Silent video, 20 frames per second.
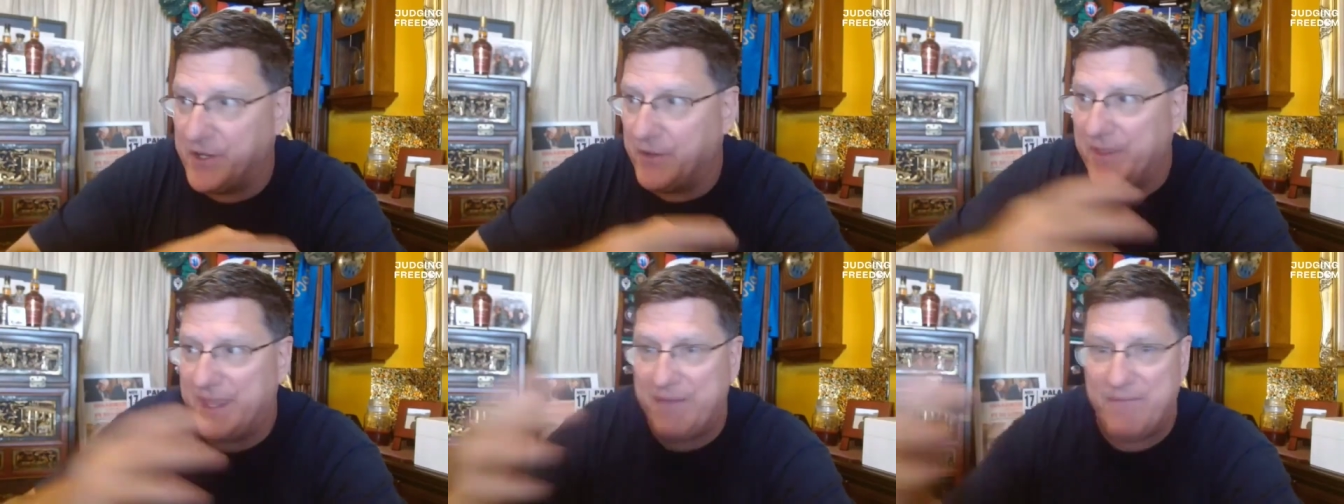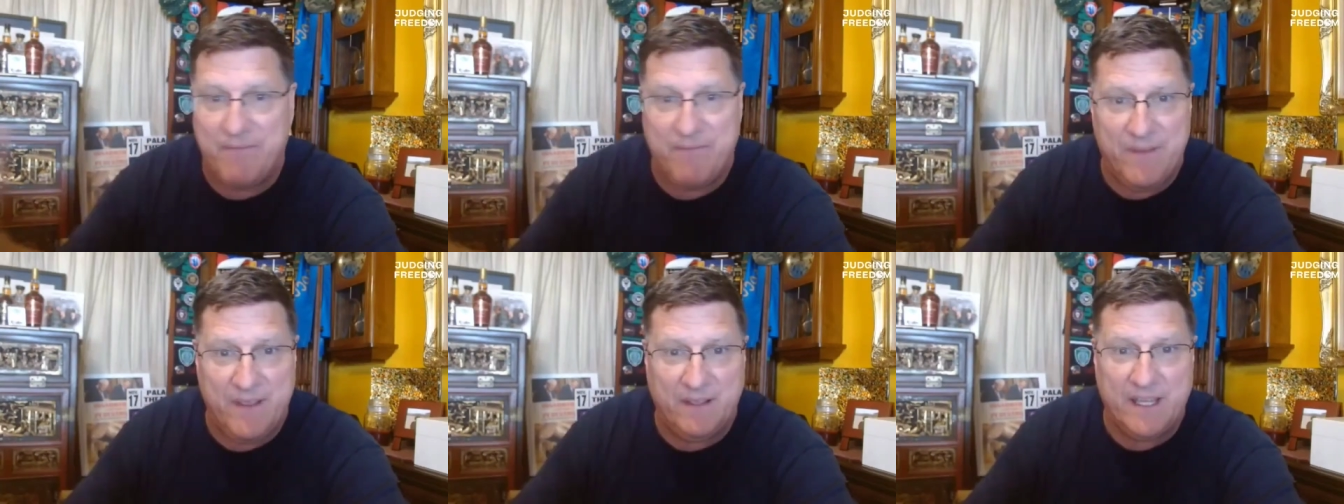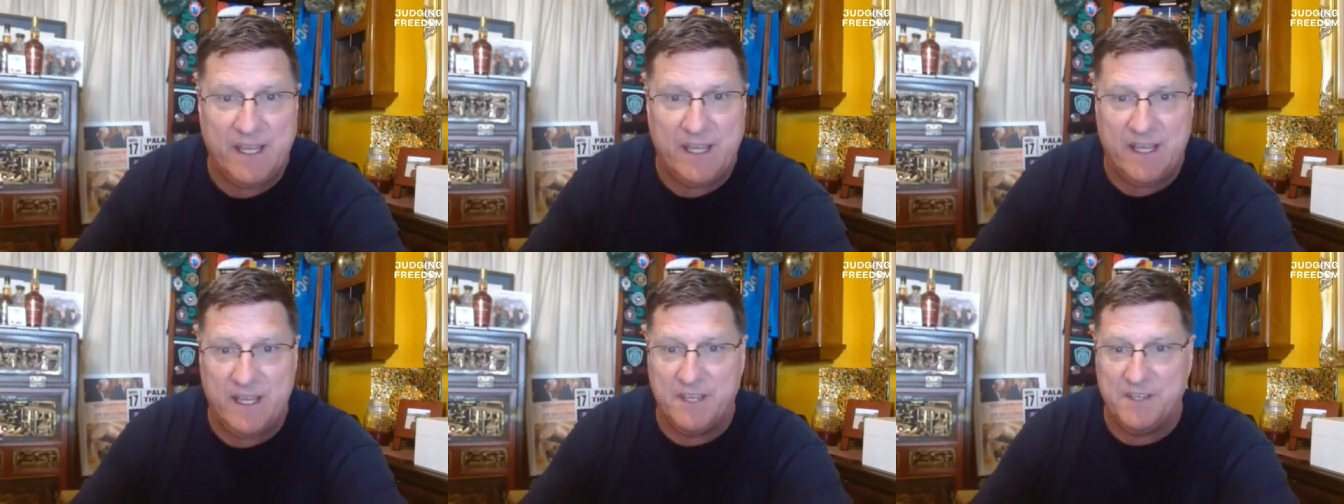and so the
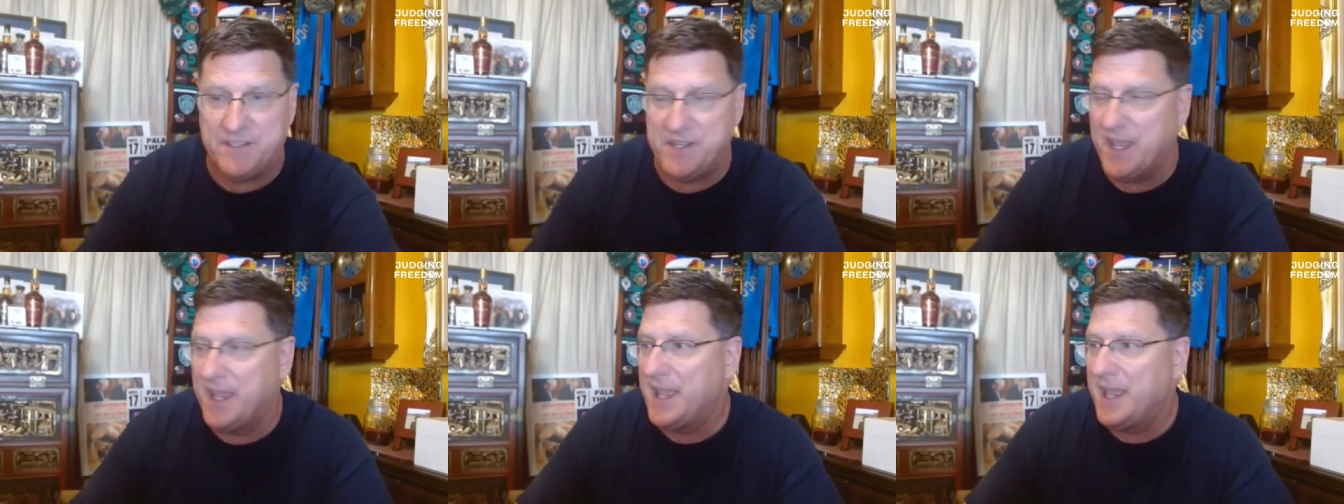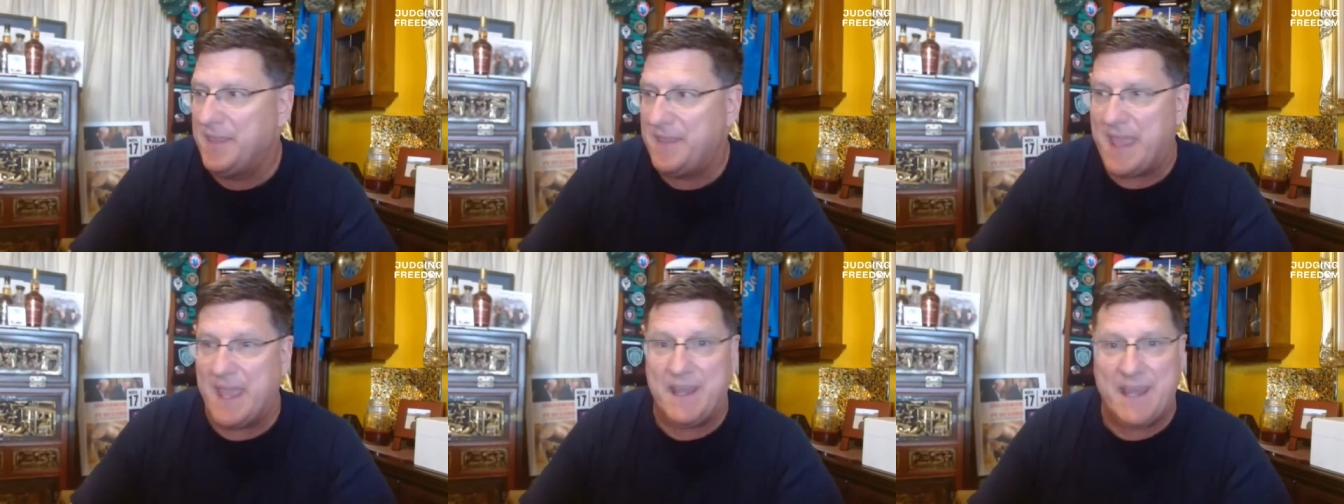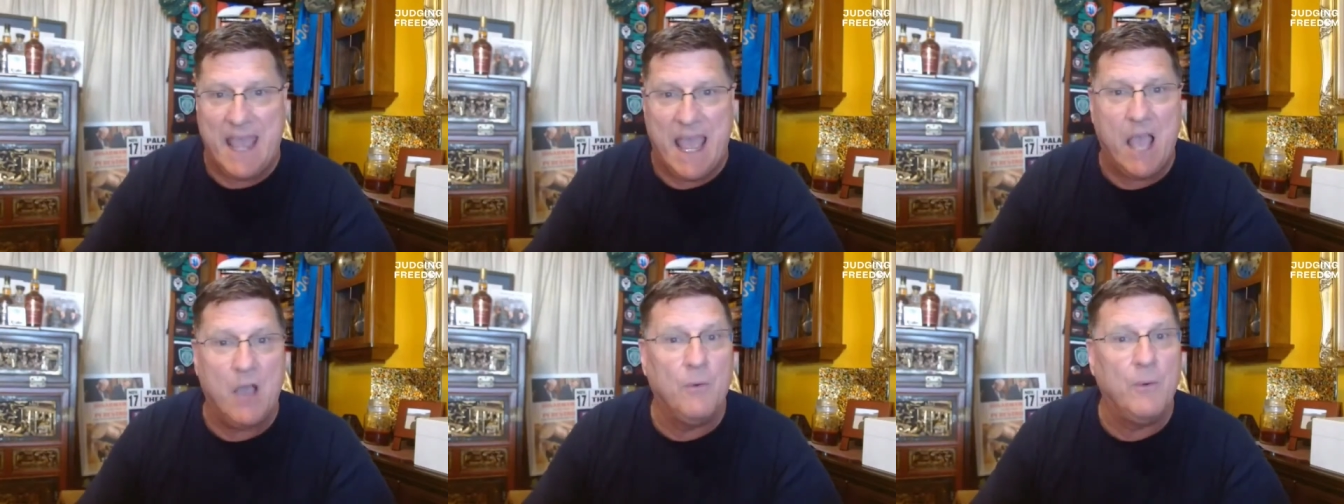feeling is
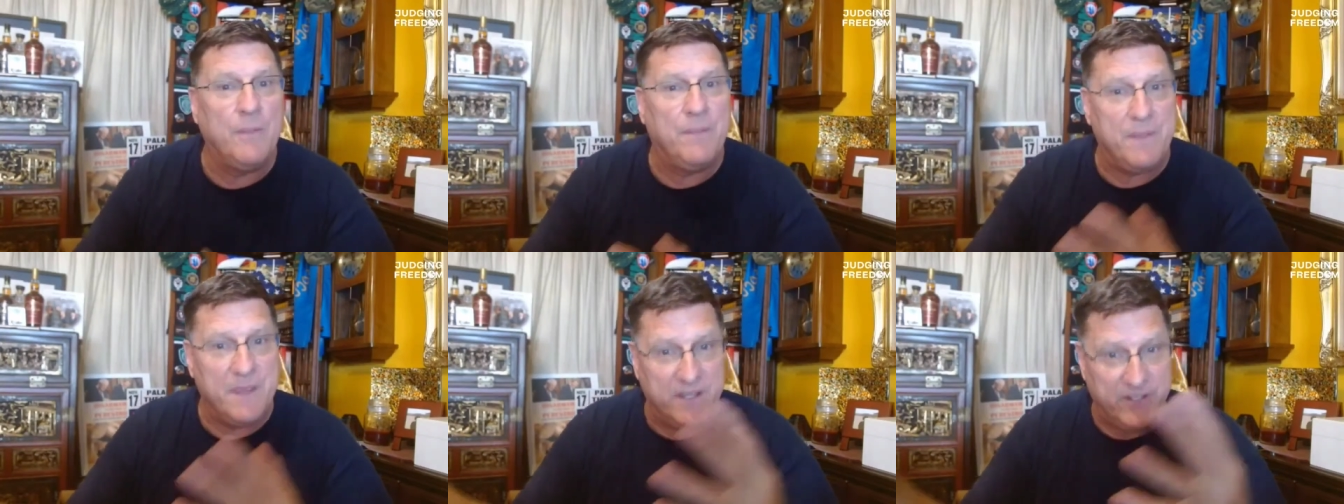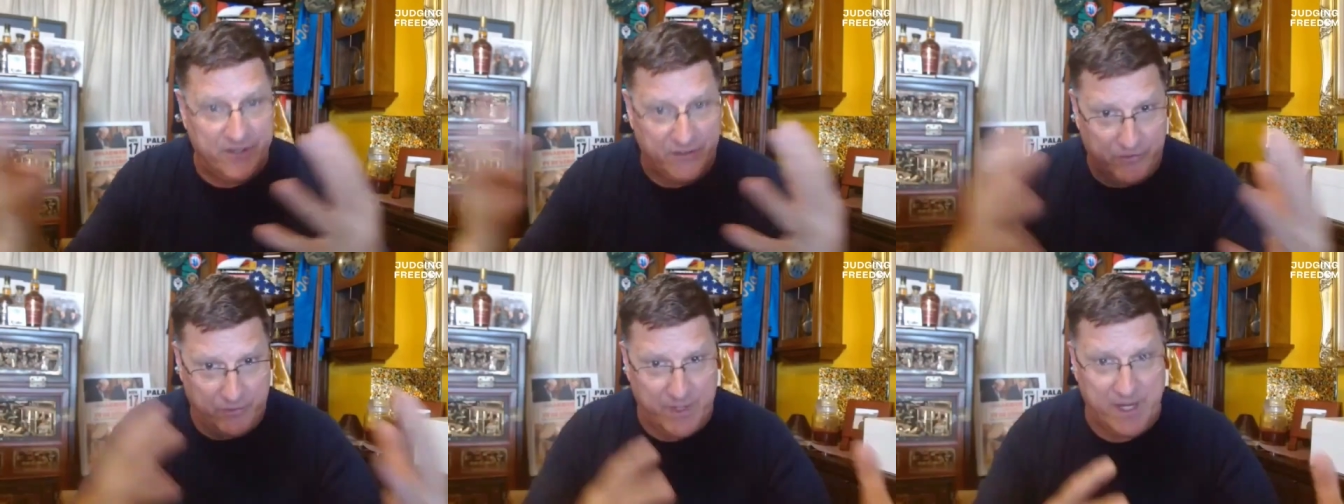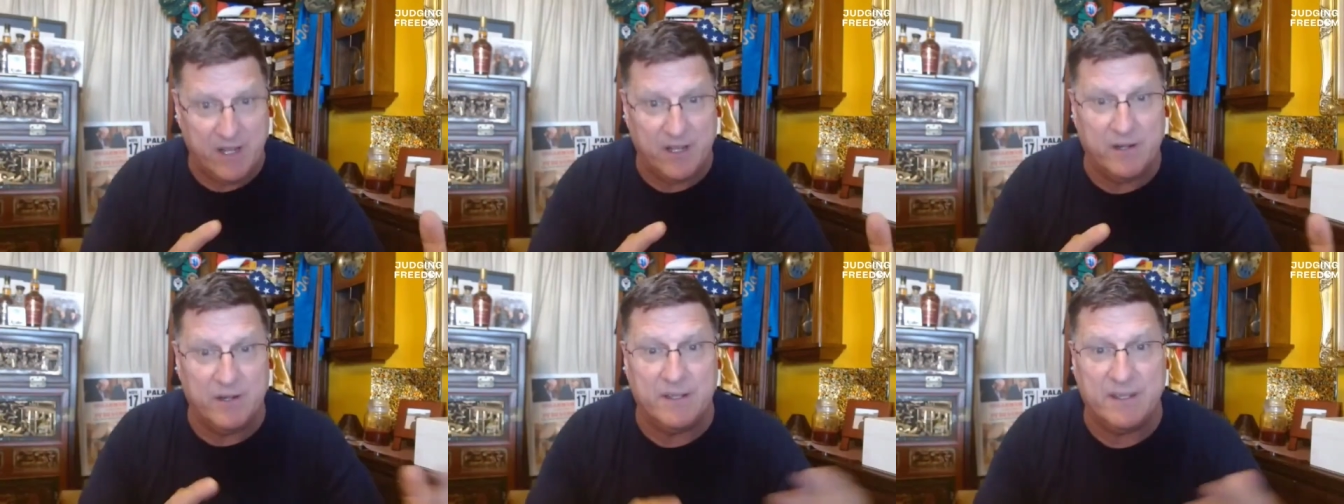that now with these
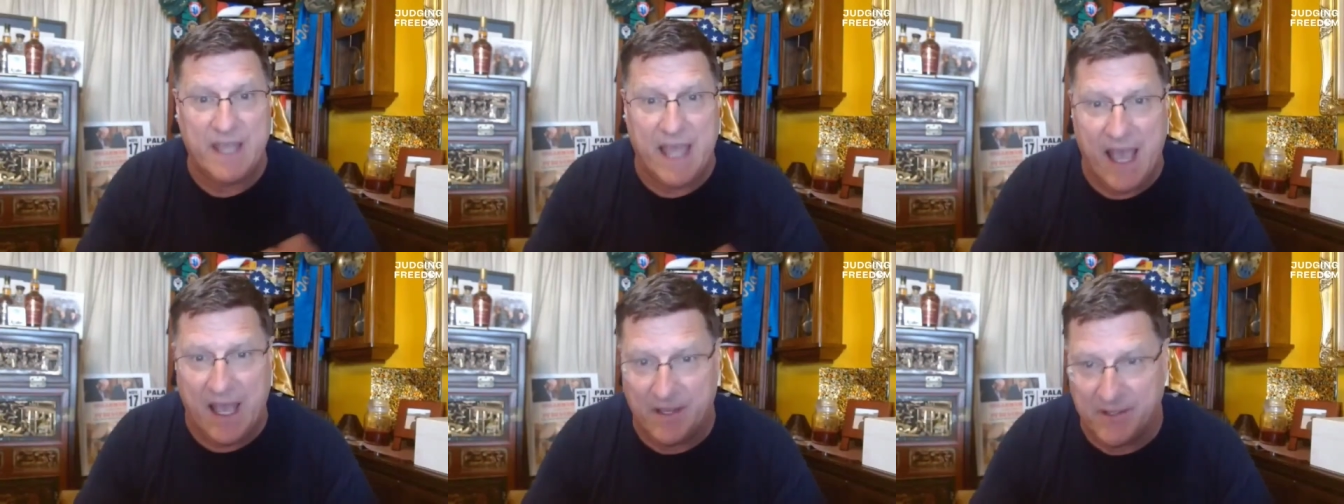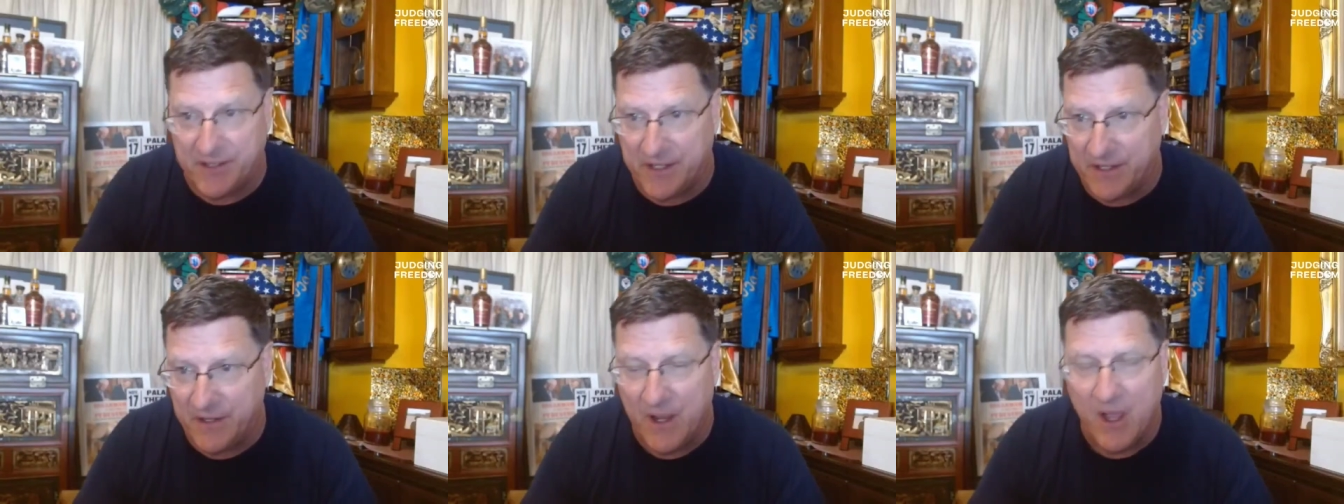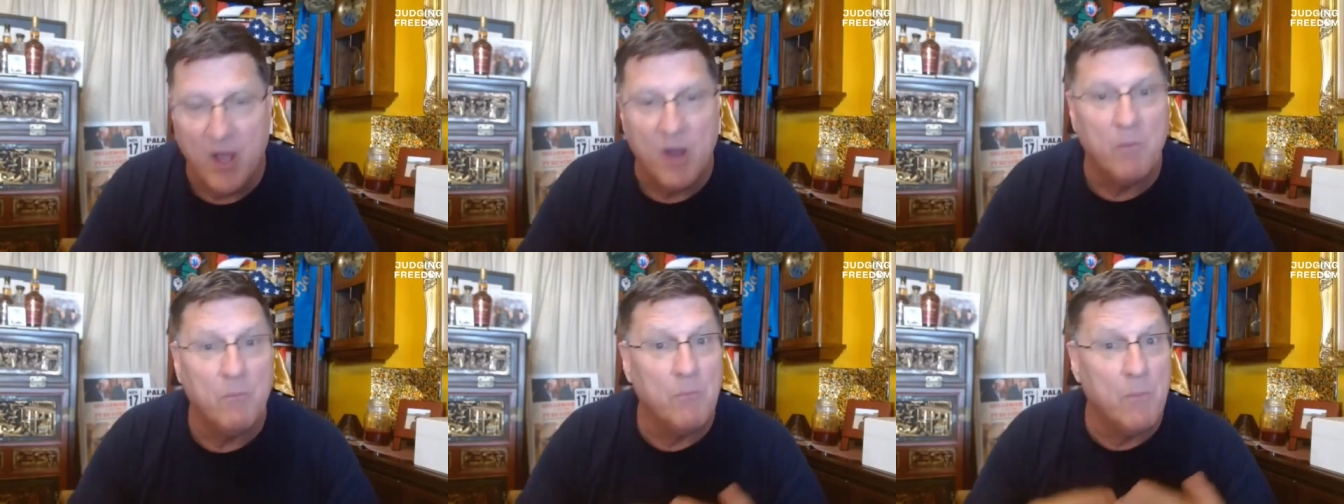three hundred
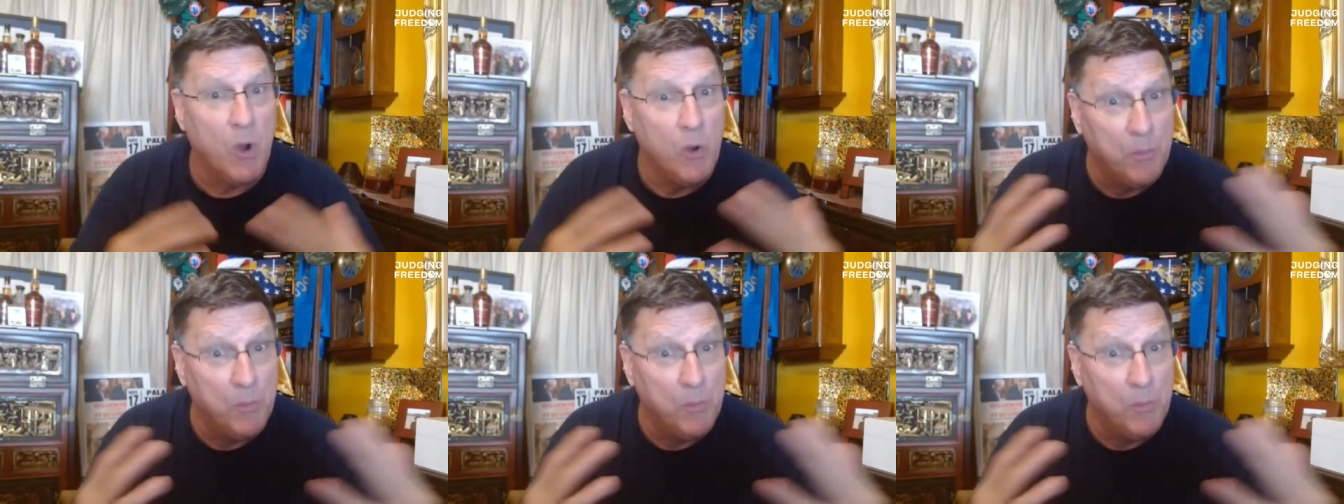thousand